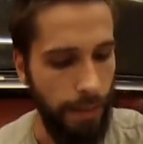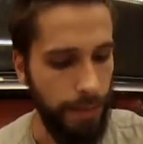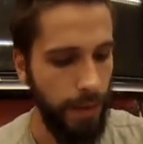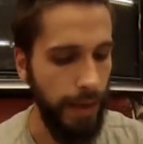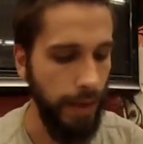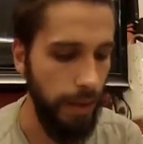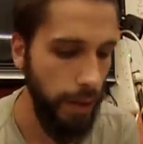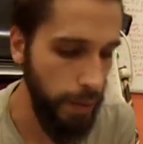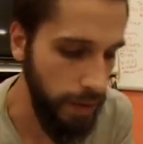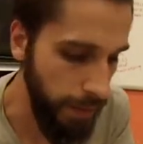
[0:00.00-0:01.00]
So I can
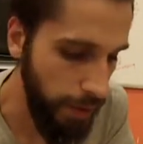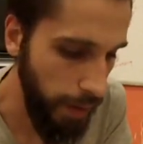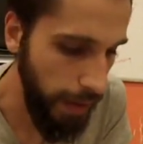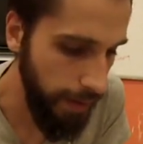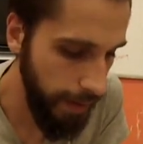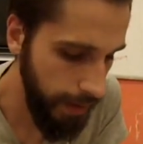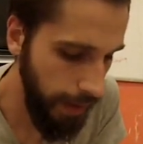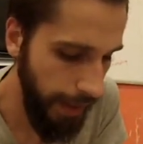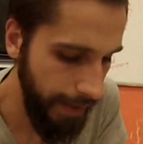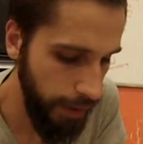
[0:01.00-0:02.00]
use the majority of this
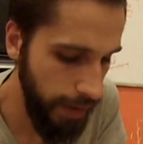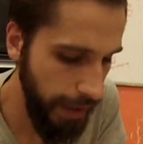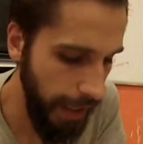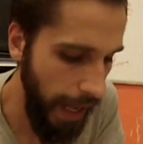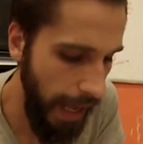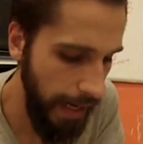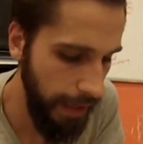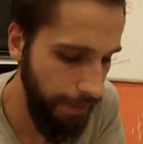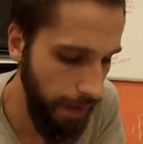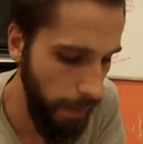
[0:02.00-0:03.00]
clay just to get height
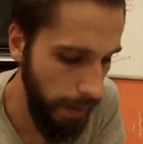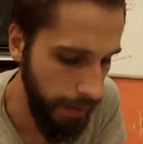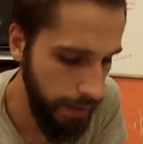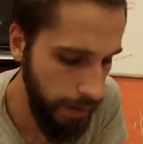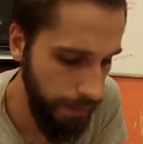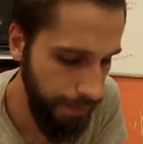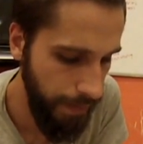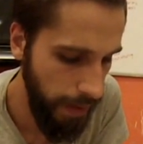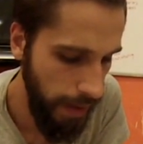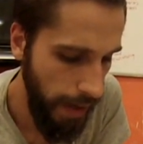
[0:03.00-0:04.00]
if I wanted to.
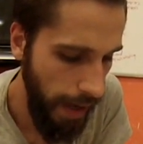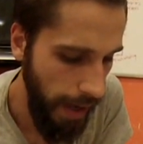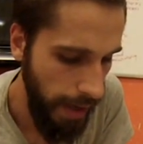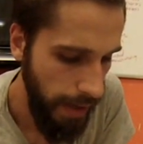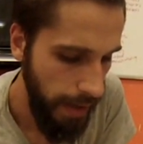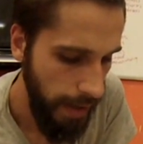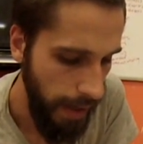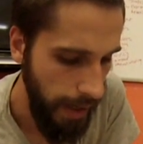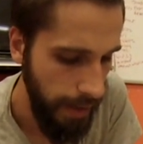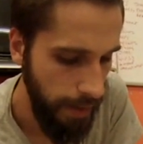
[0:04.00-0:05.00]

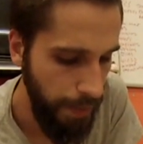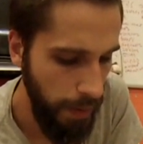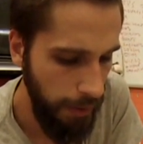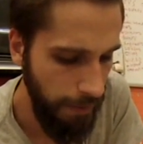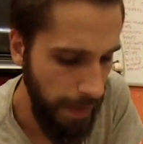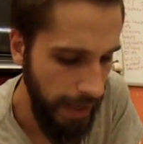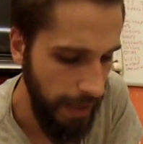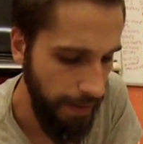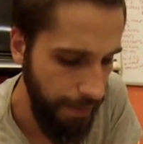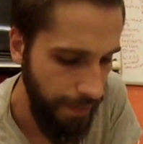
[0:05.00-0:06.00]
The beauty of
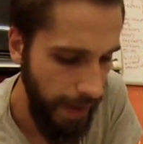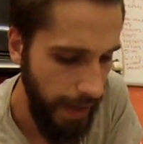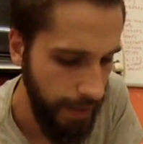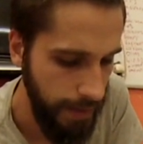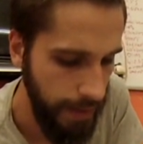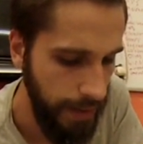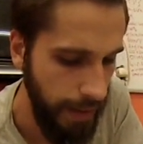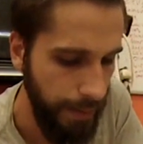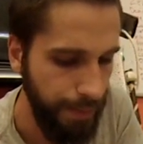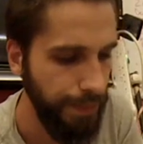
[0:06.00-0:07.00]
making a vase is
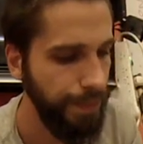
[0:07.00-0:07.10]
that